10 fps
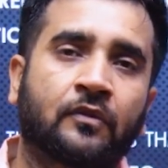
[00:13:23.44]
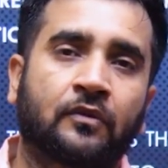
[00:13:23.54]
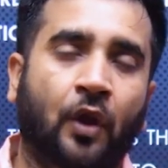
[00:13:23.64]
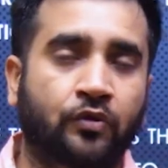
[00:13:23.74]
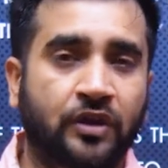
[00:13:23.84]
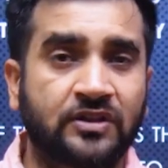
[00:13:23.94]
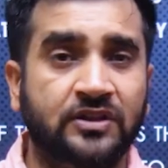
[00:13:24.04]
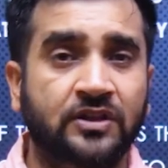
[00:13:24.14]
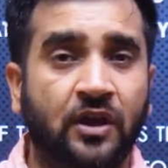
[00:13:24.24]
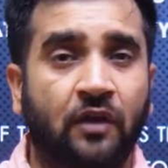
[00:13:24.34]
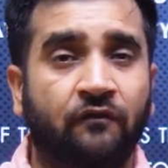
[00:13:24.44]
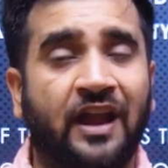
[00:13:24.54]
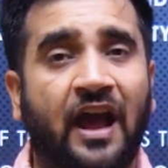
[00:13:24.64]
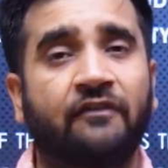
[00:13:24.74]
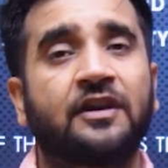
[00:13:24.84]
Now, this will
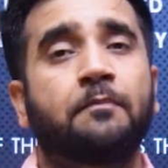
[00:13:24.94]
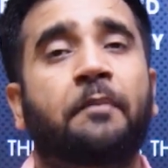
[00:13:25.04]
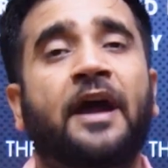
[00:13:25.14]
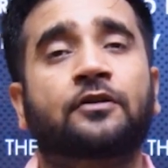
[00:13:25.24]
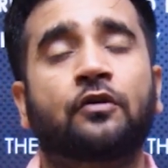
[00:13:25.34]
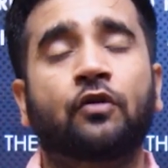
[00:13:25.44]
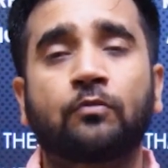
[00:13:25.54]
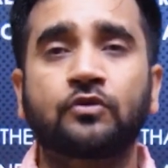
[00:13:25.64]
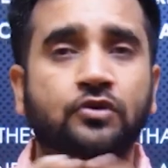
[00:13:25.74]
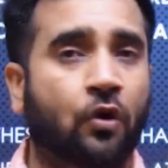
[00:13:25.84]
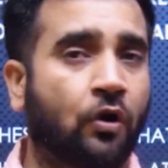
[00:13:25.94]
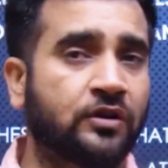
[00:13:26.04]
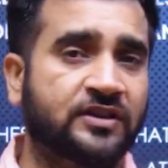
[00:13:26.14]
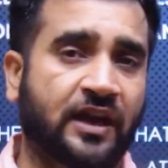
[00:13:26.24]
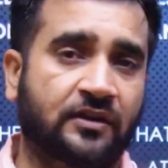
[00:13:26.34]
have an impact on almost all the
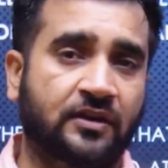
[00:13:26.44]
sectors.